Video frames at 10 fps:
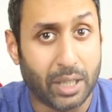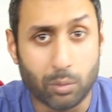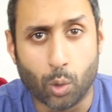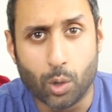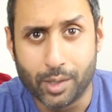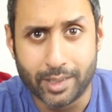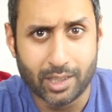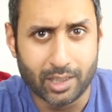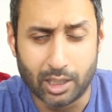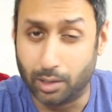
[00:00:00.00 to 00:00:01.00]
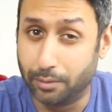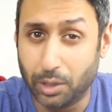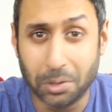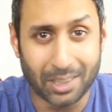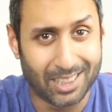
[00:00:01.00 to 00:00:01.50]
Be warned, this
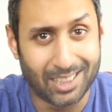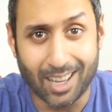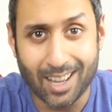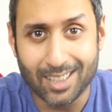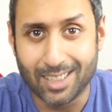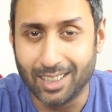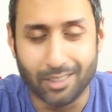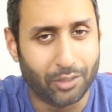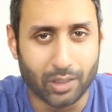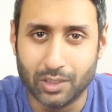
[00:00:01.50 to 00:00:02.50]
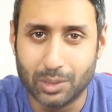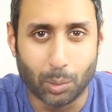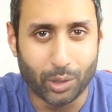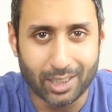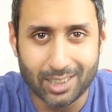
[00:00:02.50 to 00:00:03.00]
review is dark and full of
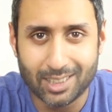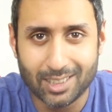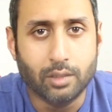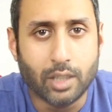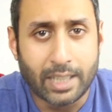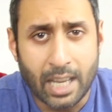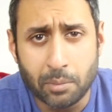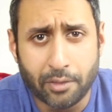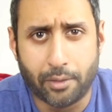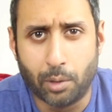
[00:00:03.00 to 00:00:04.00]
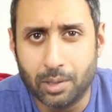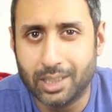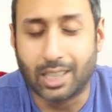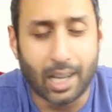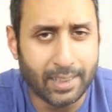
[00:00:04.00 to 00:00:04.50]
spoilers. Now, Game of
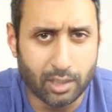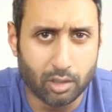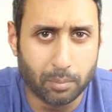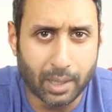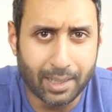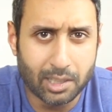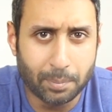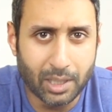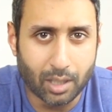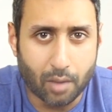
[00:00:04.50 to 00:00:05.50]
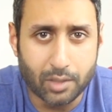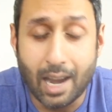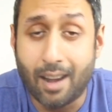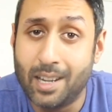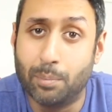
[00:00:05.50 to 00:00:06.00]
Thrones kinda reminds me of the
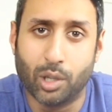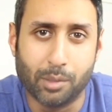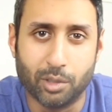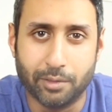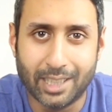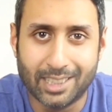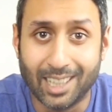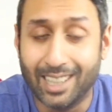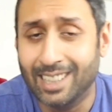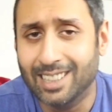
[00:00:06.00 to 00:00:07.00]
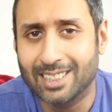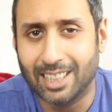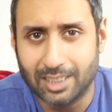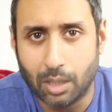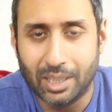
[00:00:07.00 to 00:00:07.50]
Harry Potter movies in the
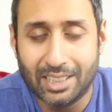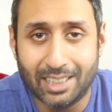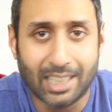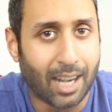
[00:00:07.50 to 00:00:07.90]
sense that we see the